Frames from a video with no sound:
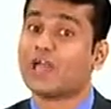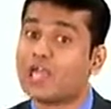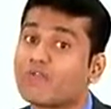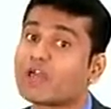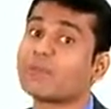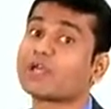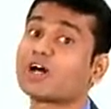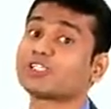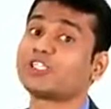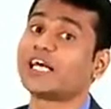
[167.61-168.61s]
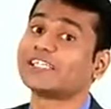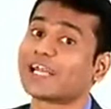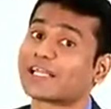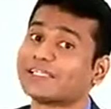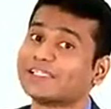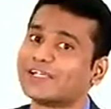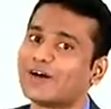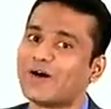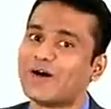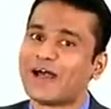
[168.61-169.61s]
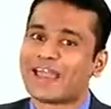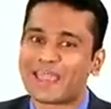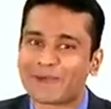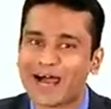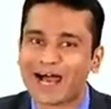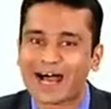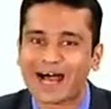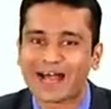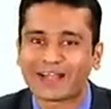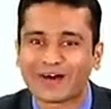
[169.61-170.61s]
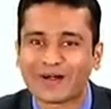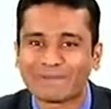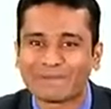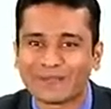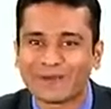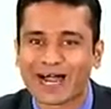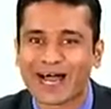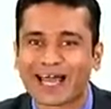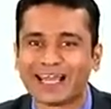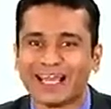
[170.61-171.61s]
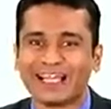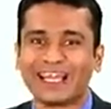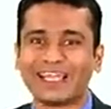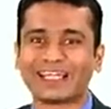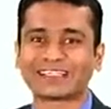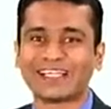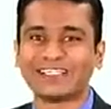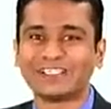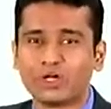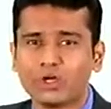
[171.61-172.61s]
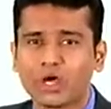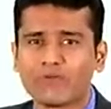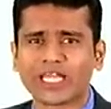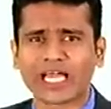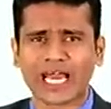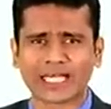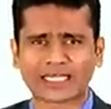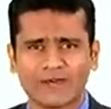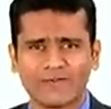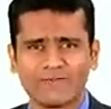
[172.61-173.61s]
If AB cos theta is greater than 0, A bar dot B bar greater than 0. You are very correct.